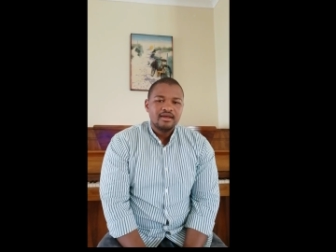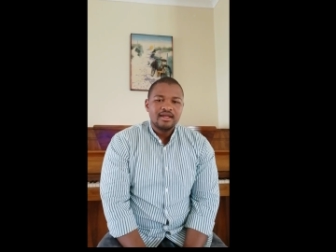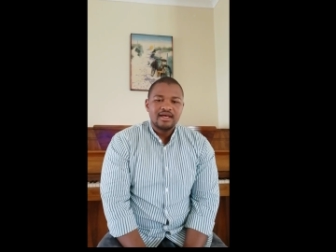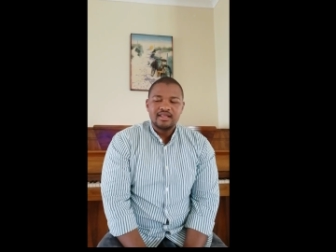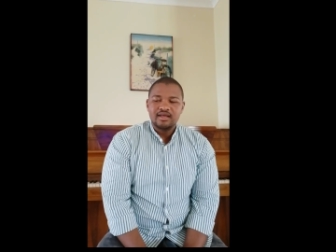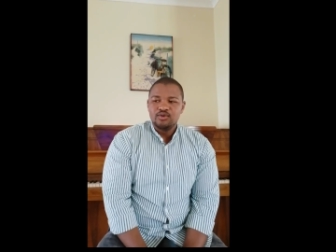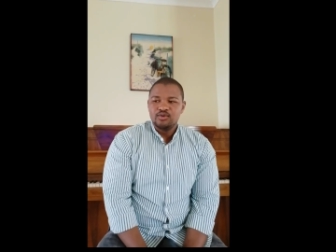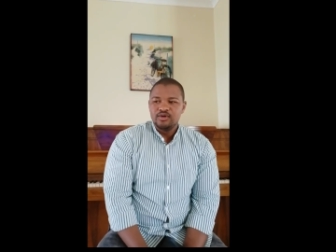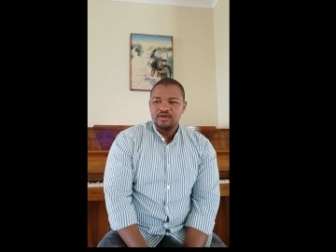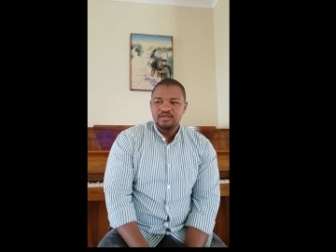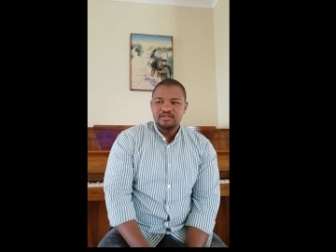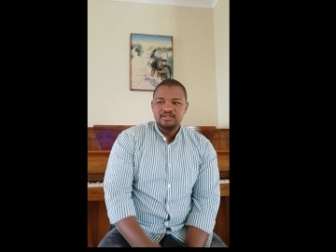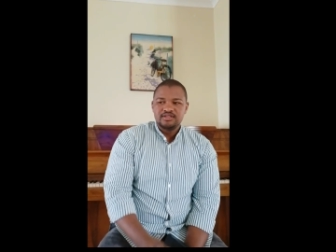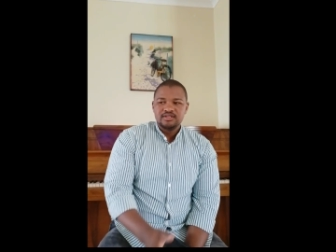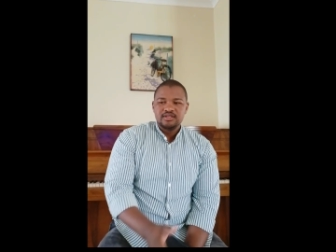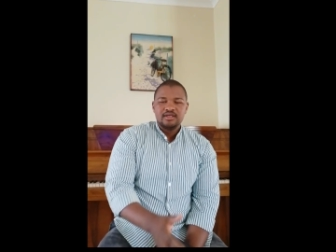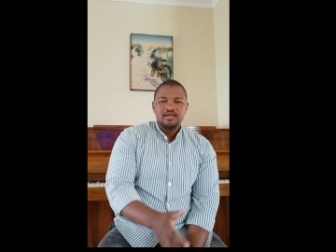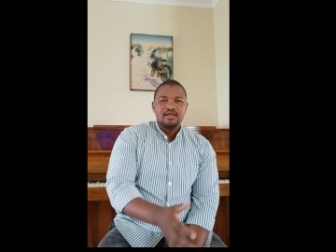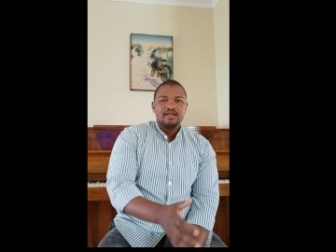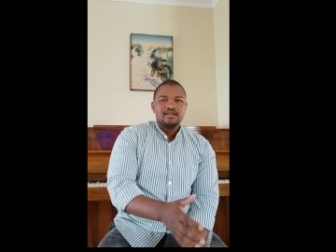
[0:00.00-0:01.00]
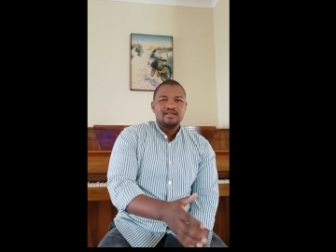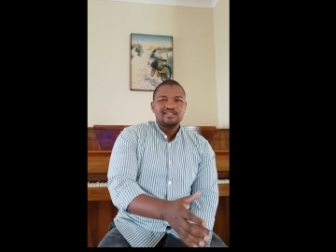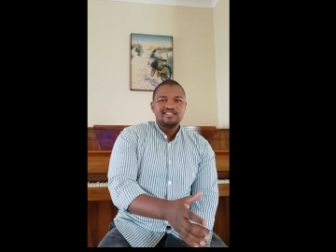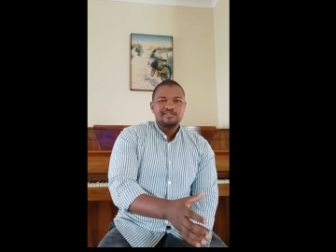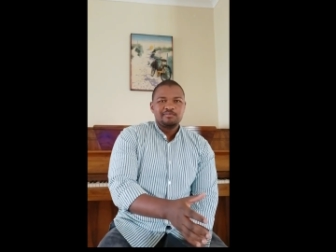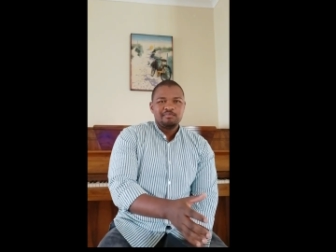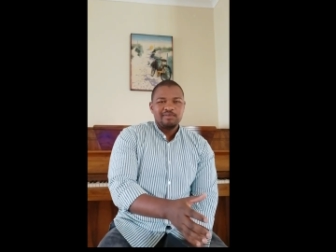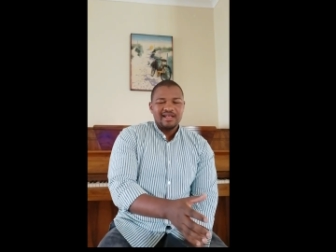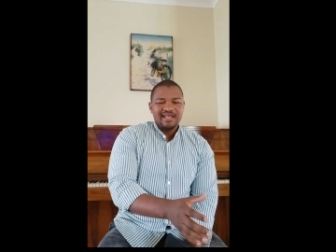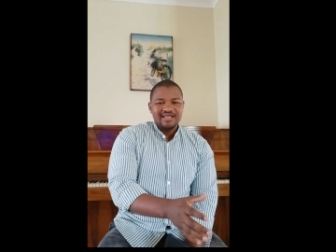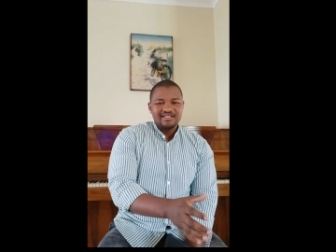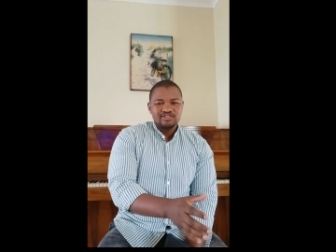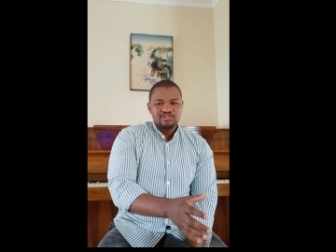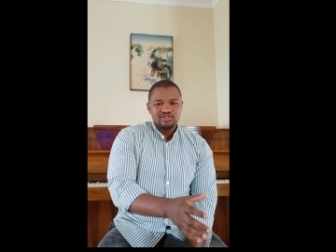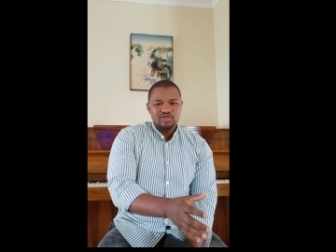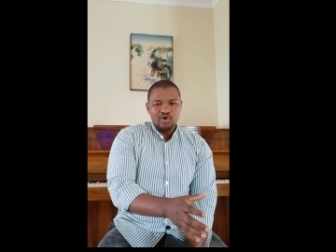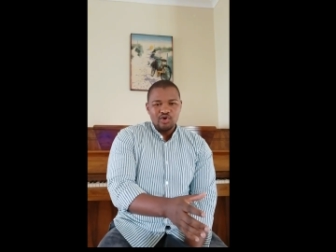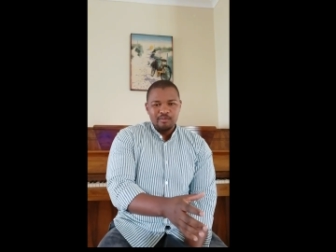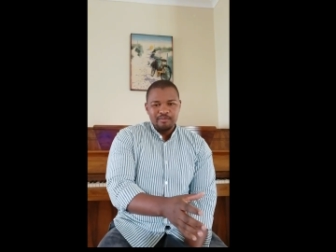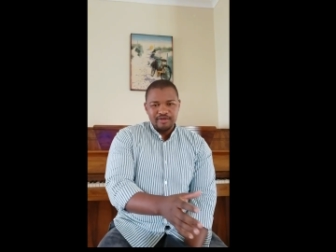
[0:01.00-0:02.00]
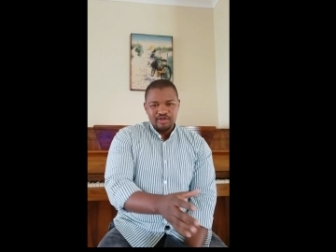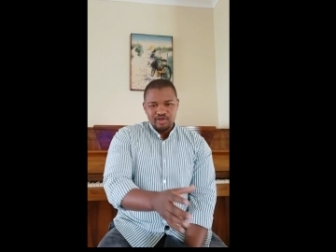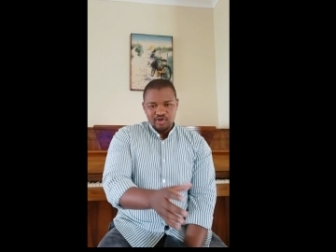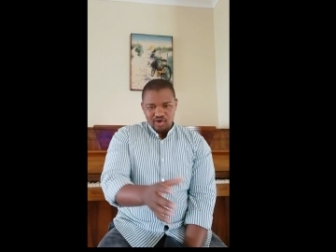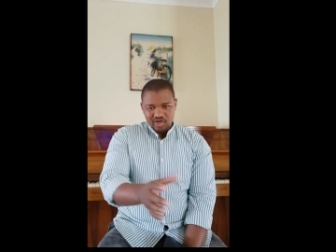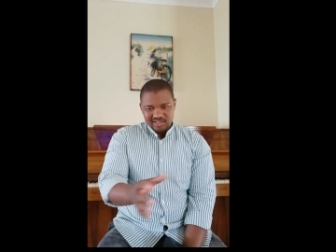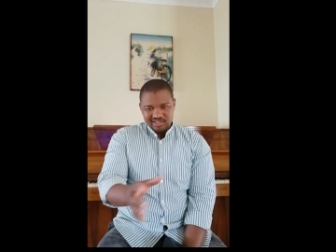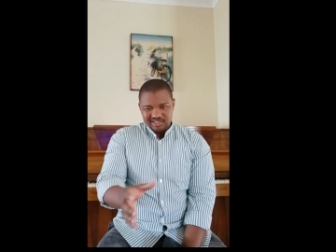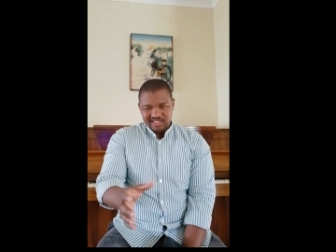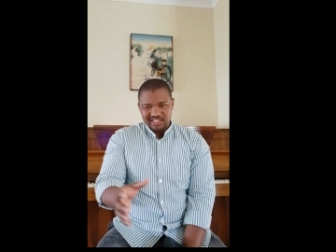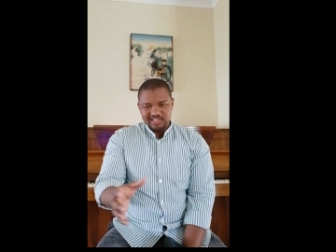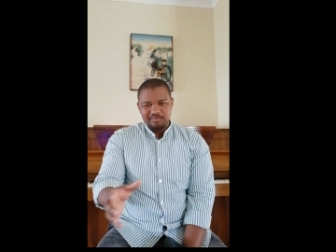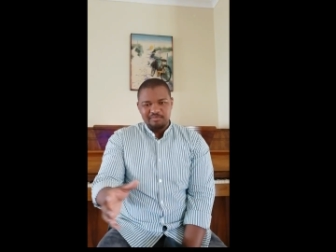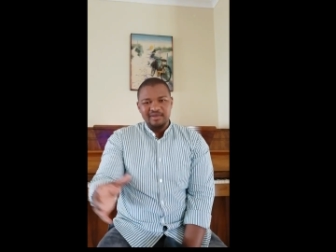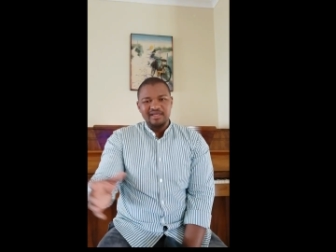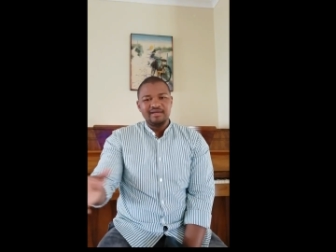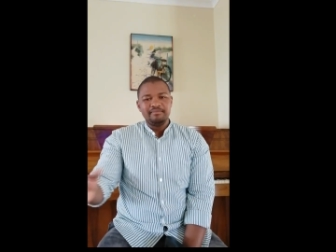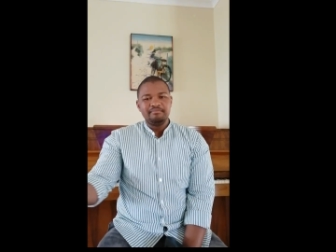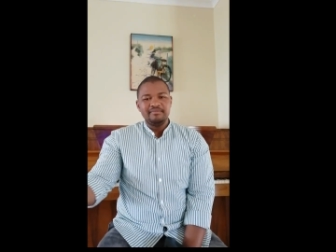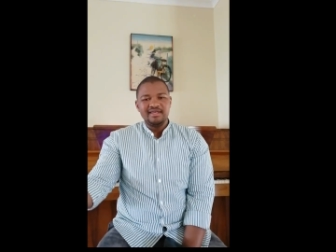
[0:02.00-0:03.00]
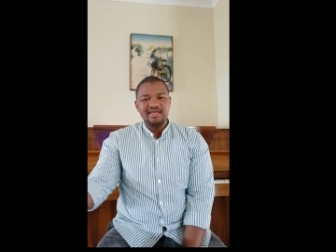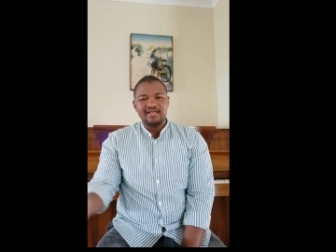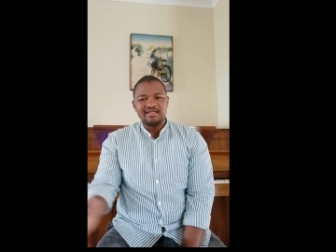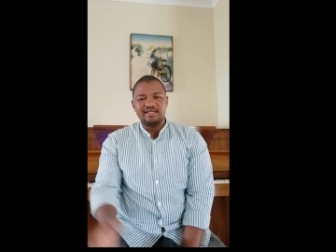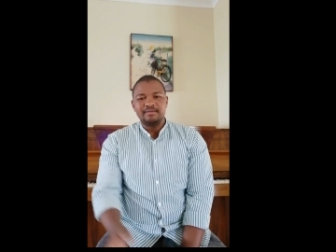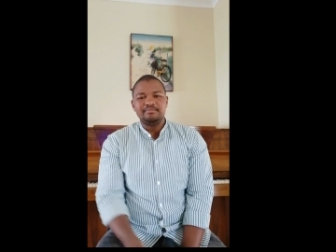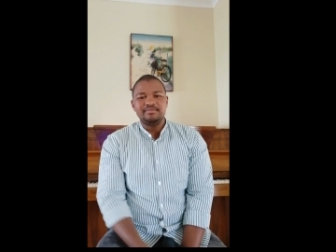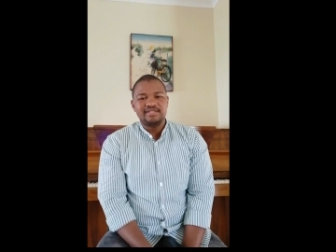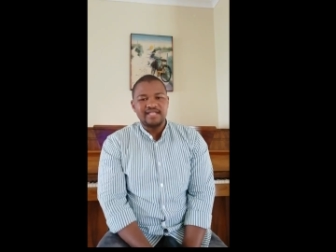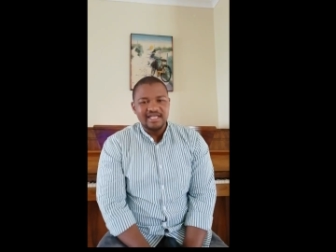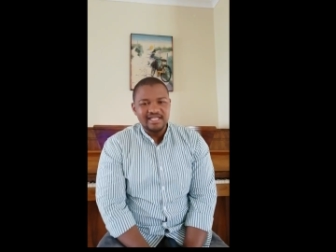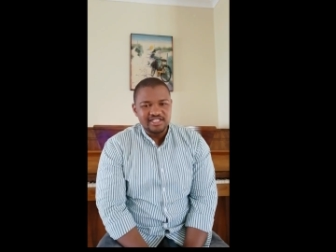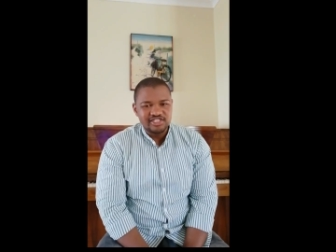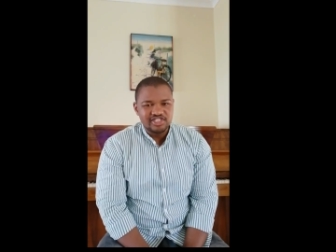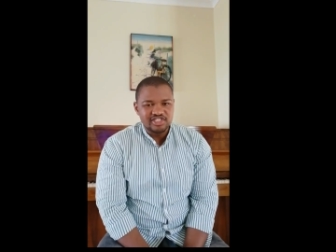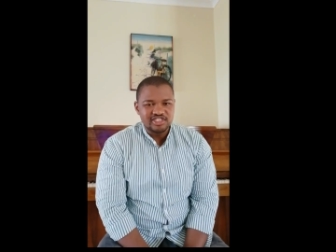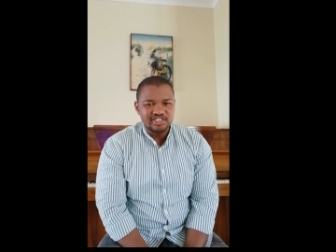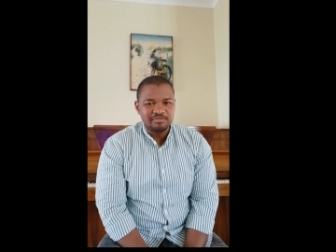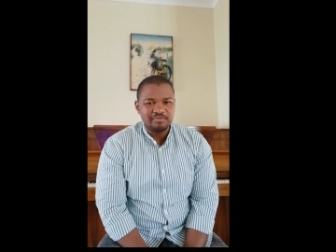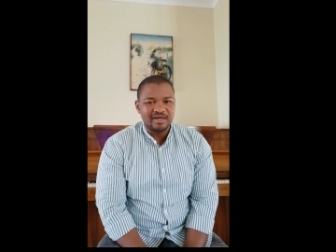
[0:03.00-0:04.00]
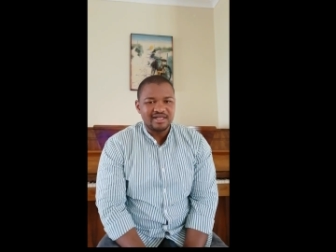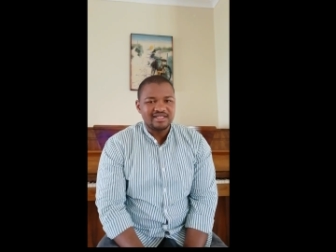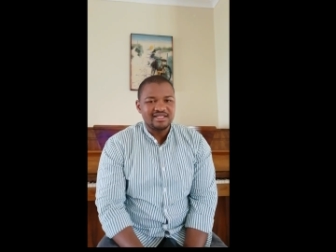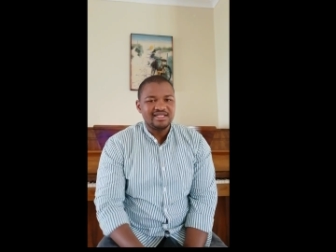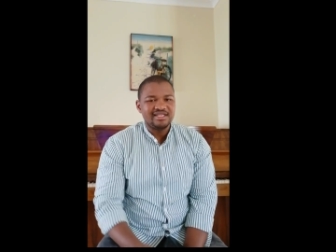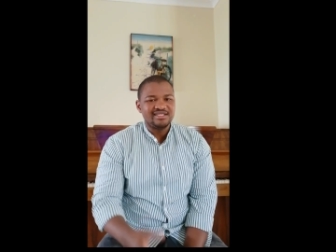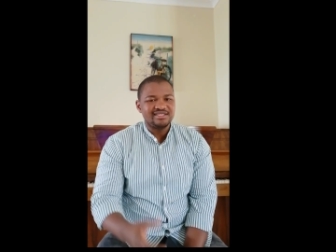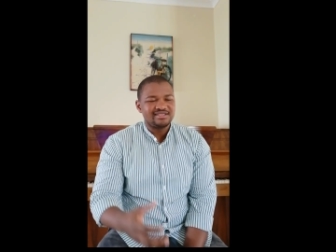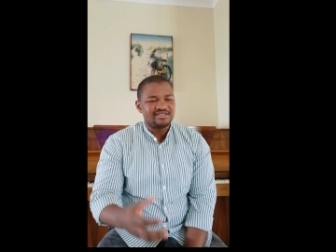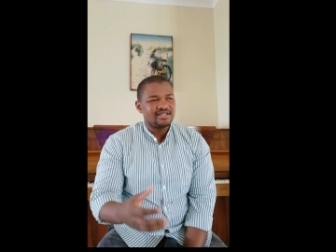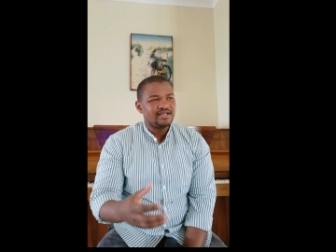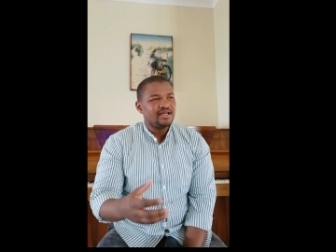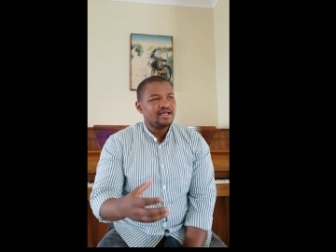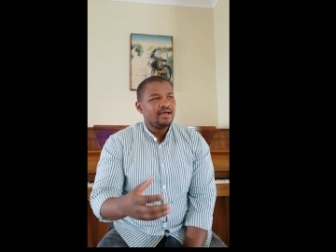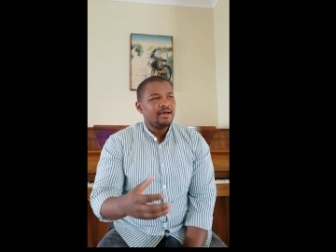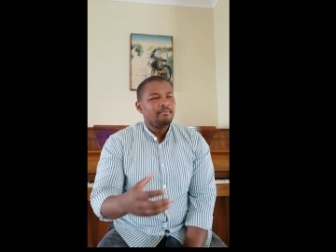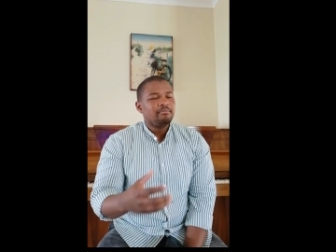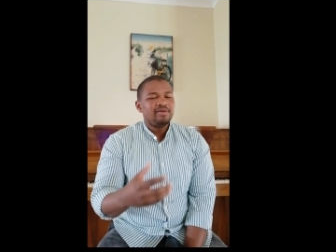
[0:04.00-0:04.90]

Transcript: In other words, these plans go beyond just being mere temptations, but it is